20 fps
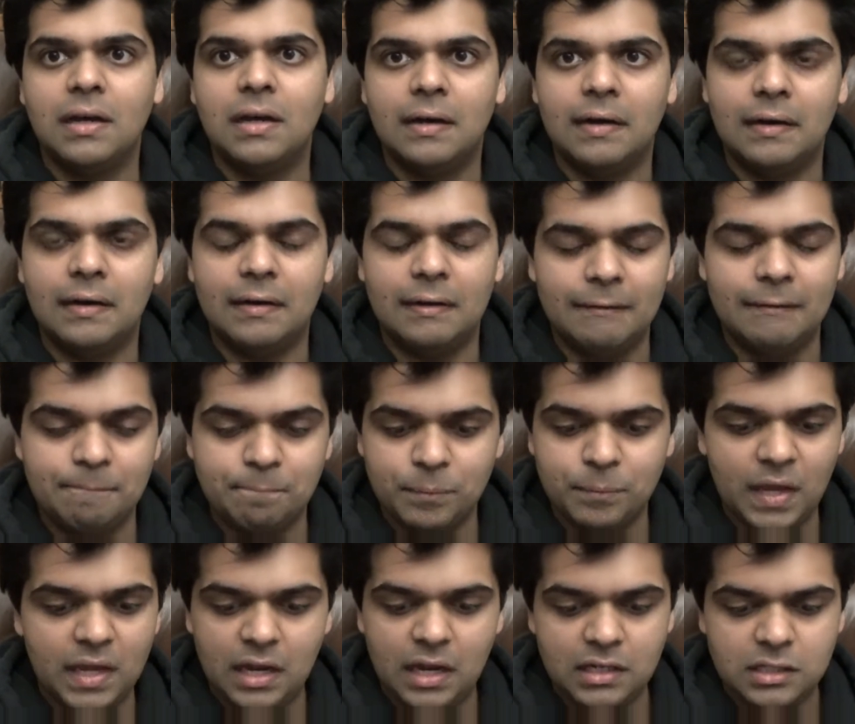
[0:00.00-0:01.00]

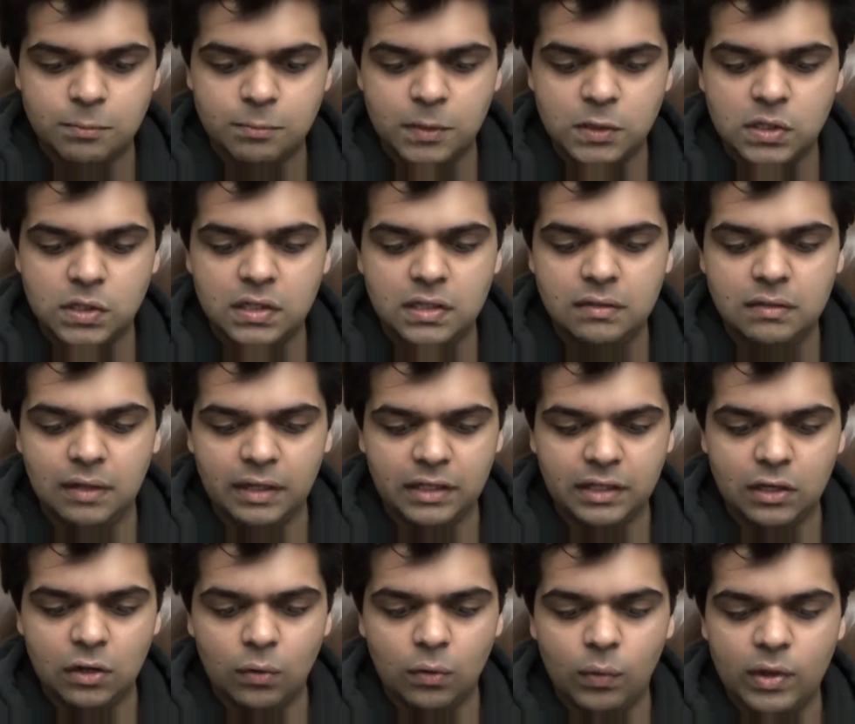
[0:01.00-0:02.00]
And especially,
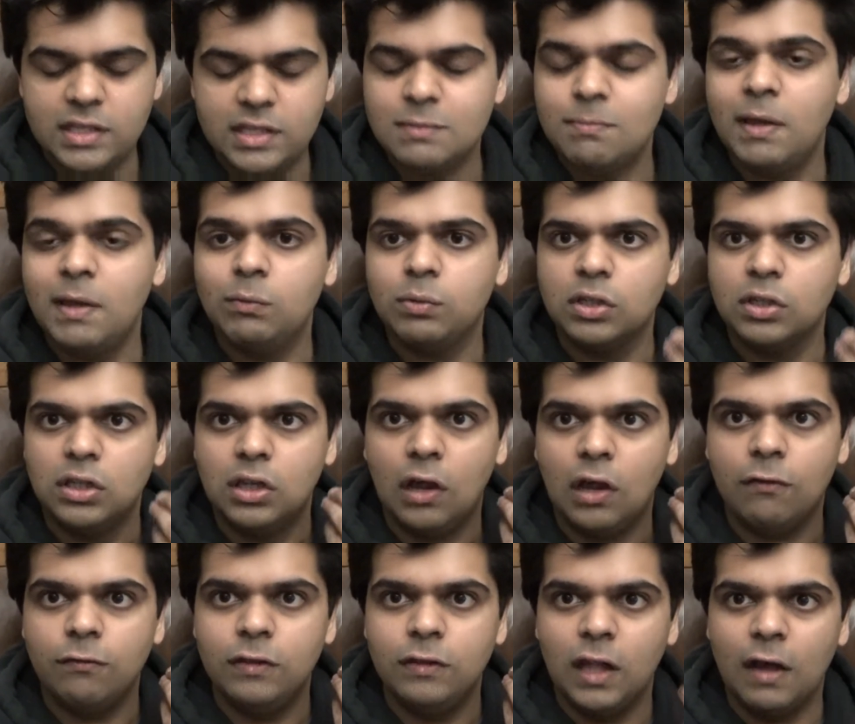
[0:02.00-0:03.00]
like, you know, when it's made with a
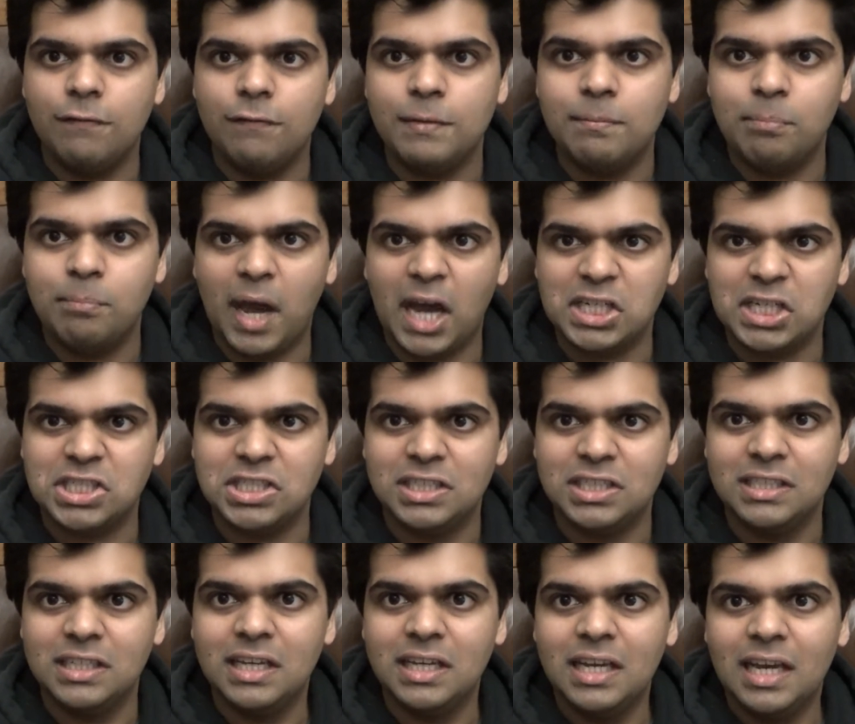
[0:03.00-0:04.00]
lot of love and
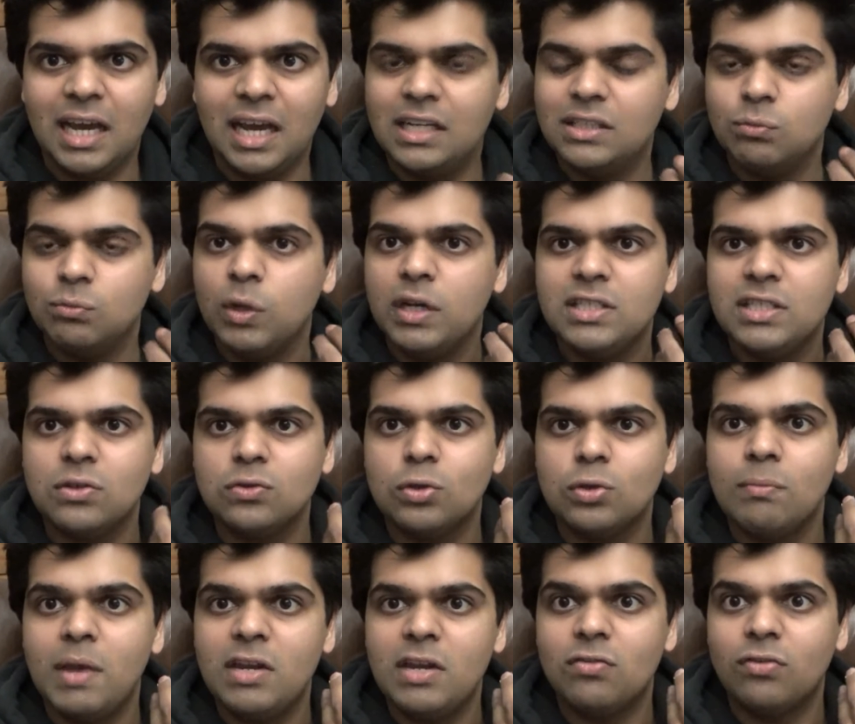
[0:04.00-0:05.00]
passion, and when it's
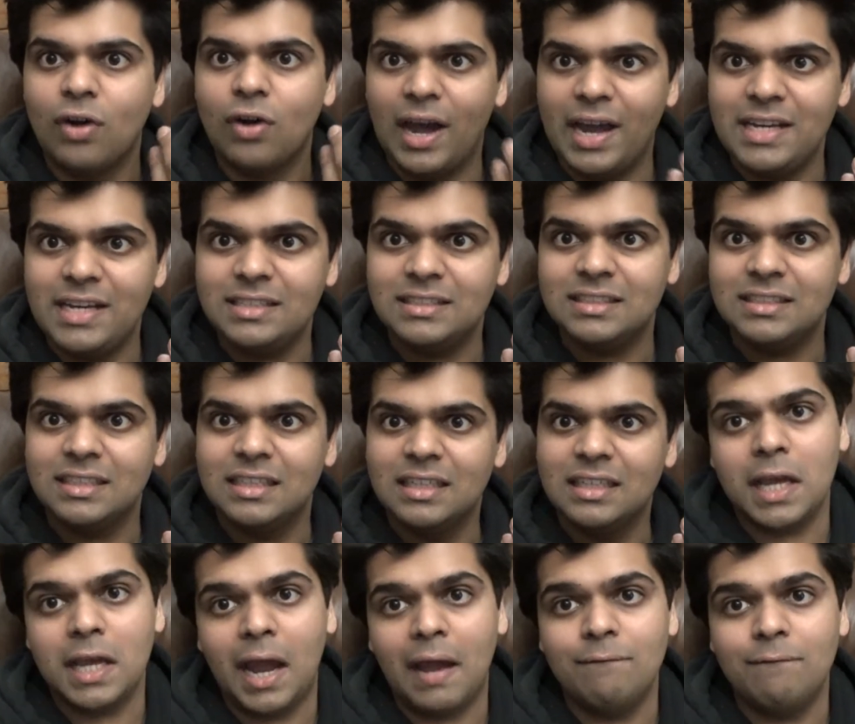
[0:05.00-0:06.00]
also made right.
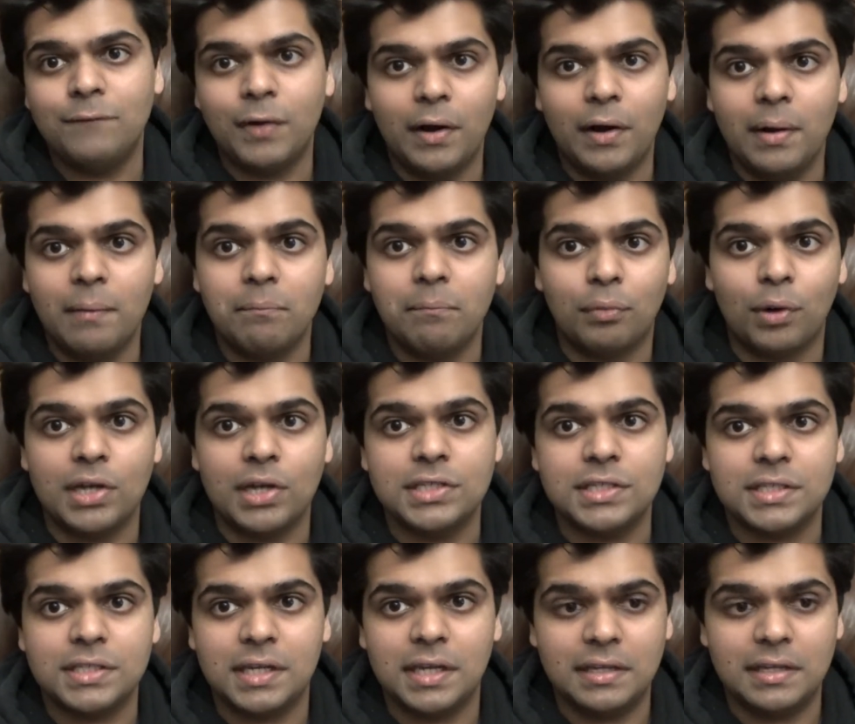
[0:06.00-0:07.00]
I'm very
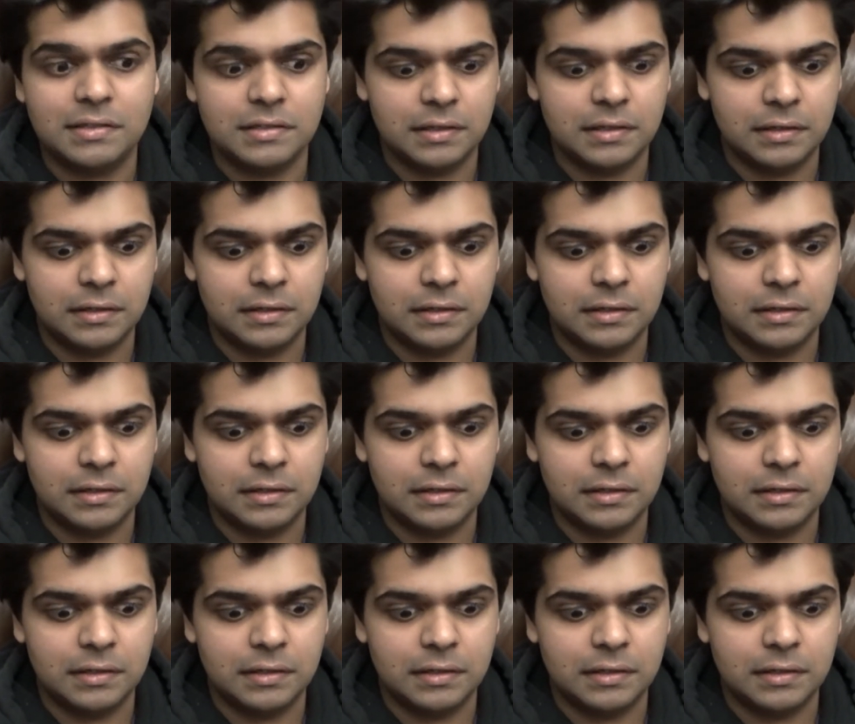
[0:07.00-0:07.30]
impressed, and